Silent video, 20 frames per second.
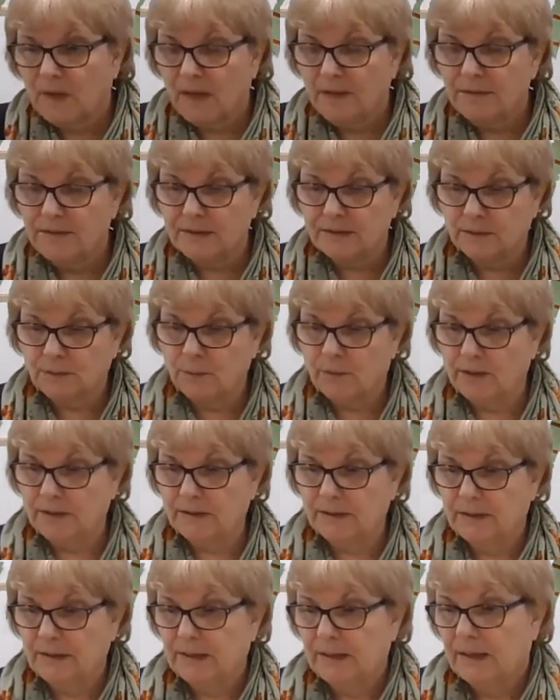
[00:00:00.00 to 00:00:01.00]
And this
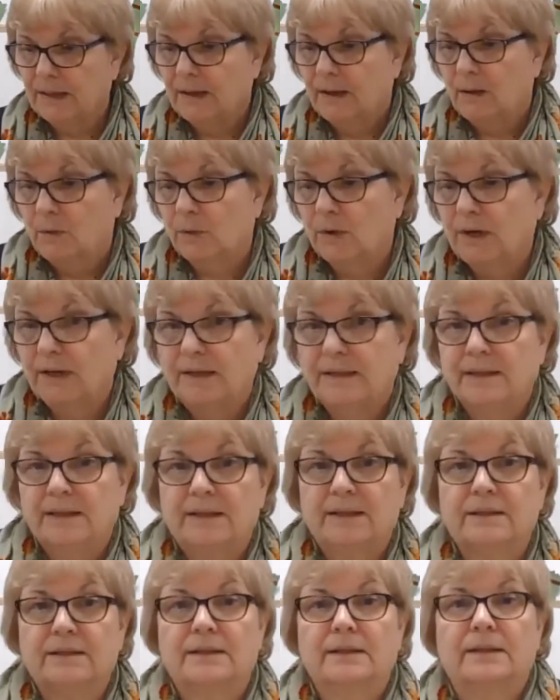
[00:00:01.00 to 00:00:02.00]
one, what I
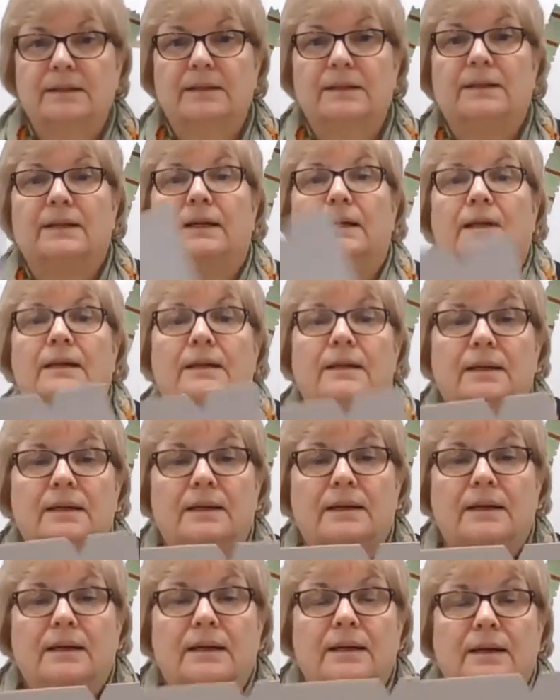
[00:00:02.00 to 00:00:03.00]
did, I
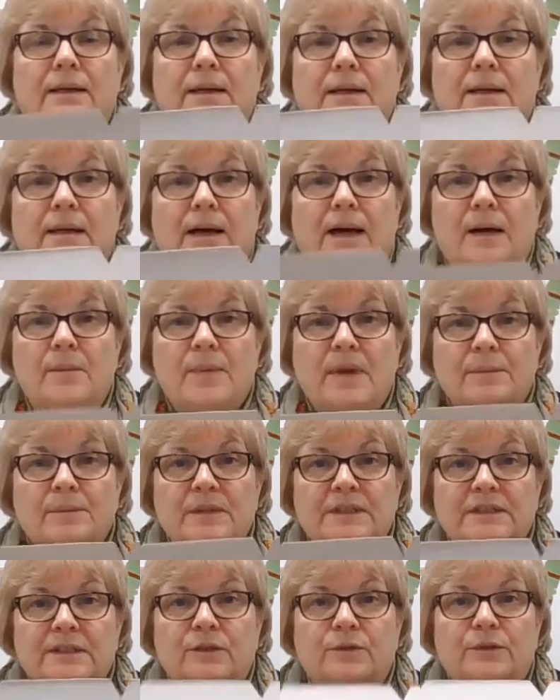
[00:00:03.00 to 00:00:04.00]
made
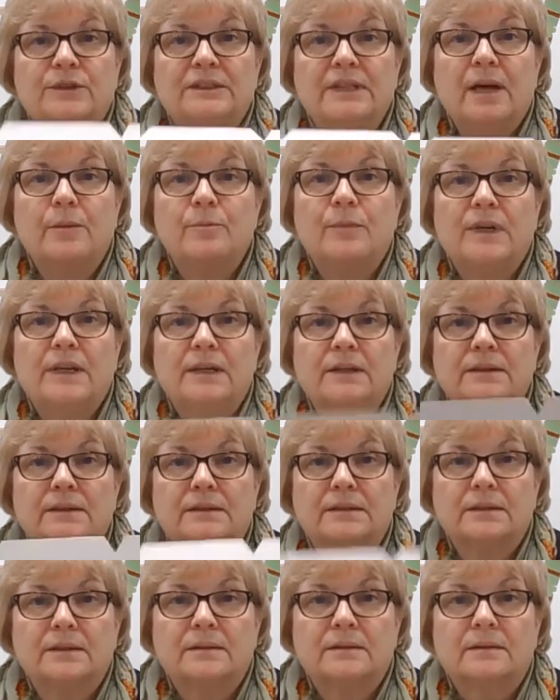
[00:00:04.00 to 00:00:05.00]
myself a
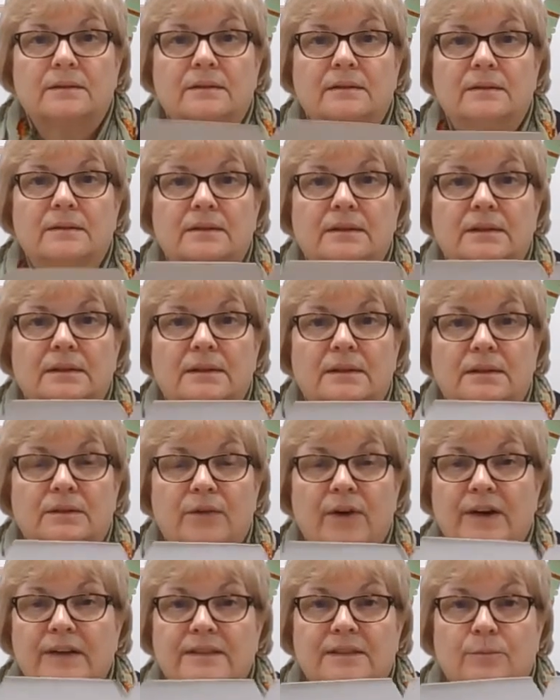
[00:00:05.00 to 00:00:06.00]
template,
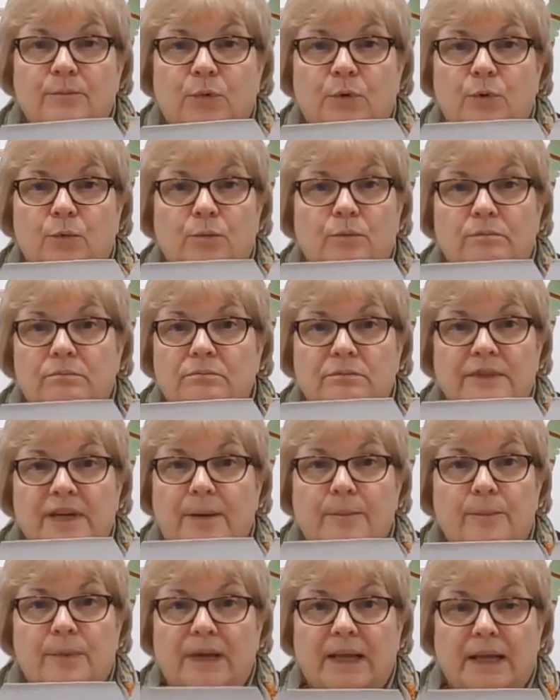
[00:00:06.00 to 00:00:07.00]
very simple
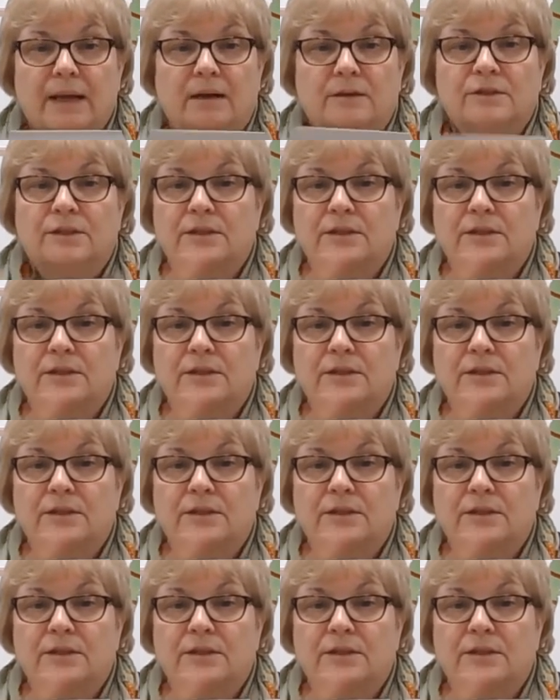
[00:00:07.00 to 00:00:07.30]
template.